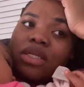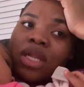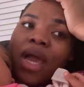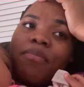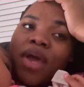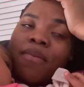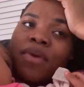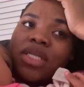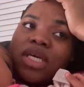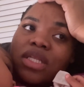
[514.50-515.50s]
like, Pat
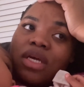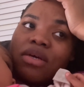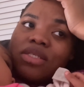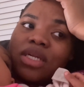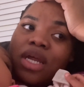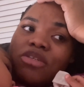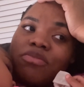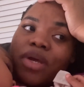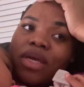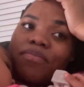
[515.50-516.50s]
may take the clothes to the
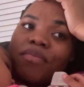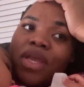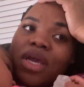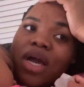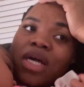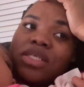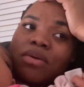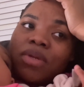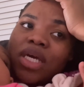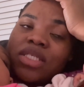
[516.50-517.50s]
laundromat. I took
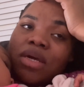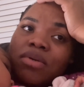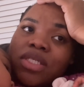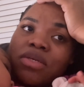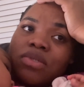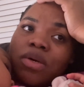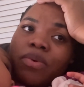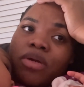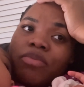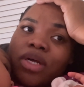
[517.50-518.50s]
him last time because he was at
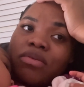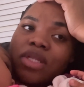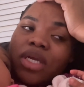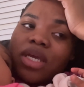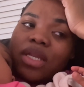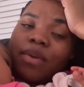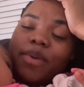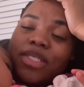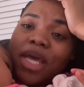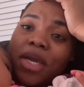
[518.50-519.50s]
work, but I don't think he'll let
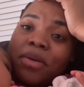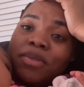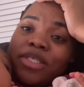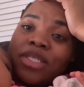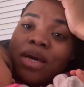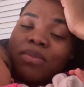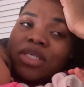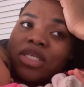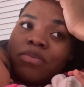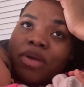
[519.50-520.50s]
me take him this time
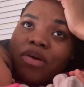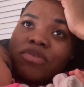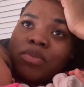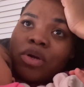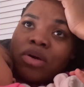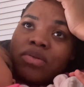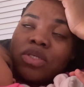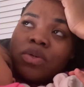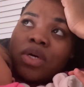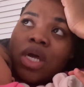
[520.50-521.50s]
because he'll be off tomorrow
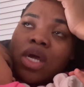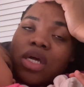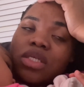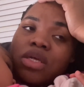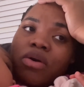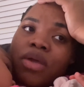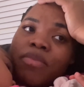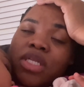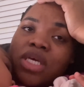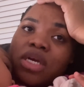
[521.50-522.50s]
too. So he
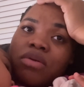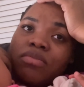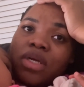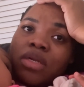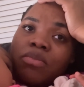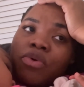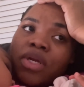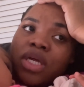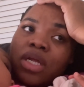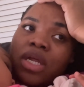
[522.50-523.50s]
may take him in the
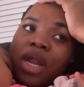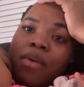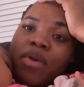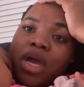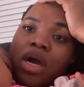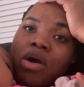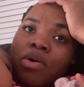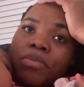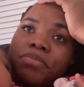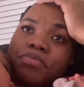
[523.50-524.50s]
morning and I'll be at
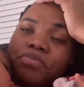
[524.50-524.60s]
home.